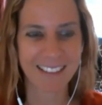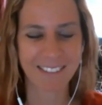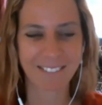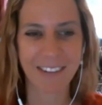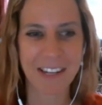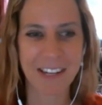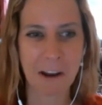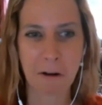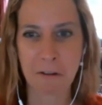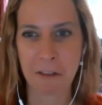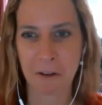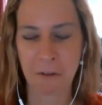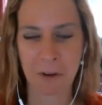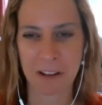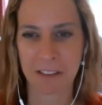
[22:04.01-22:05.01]
That we know
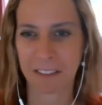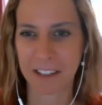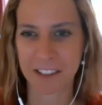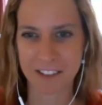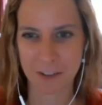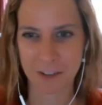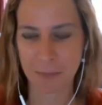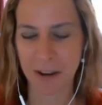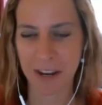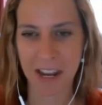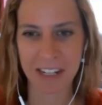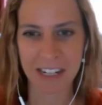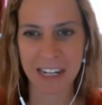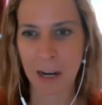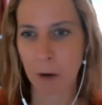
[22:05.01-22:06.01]
that we, like, just by
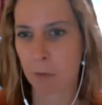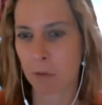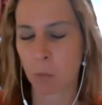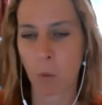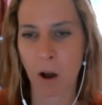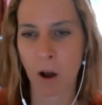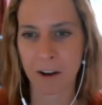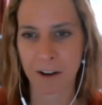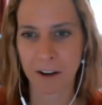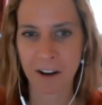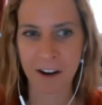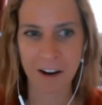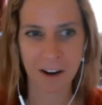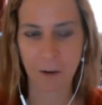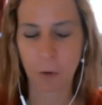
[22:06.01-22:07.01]
hanging out with water,
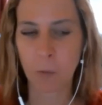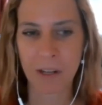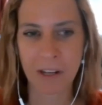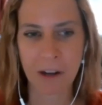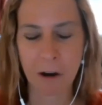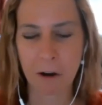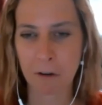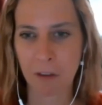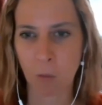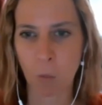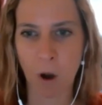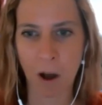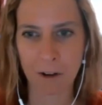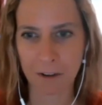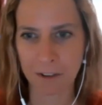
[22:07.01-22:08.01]
we know that
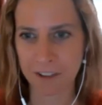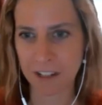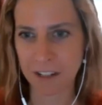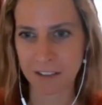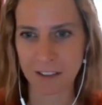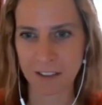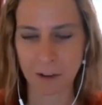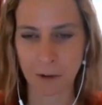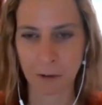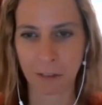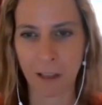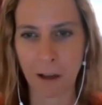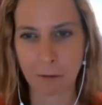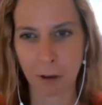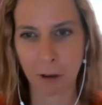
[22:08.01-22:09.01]
water seeks its own
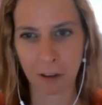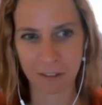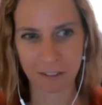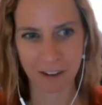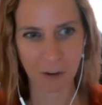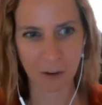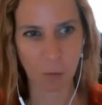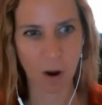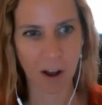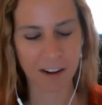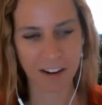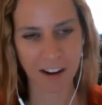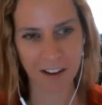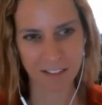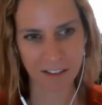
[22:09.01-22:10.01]
level, right? Water
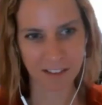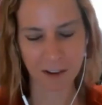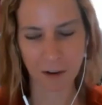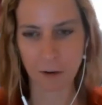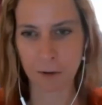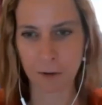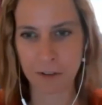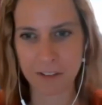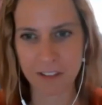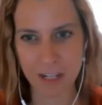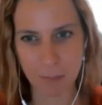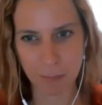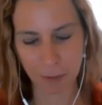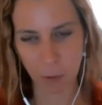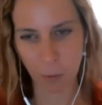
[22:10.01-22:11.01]
has its own
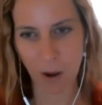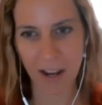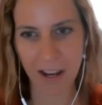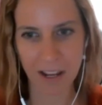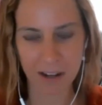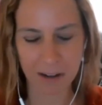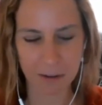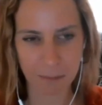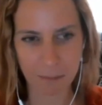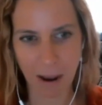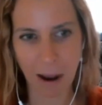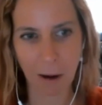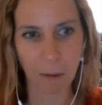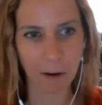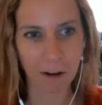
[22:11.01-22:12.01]
deep, quiet
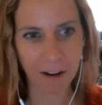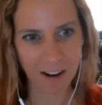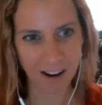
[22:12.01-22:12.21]
power.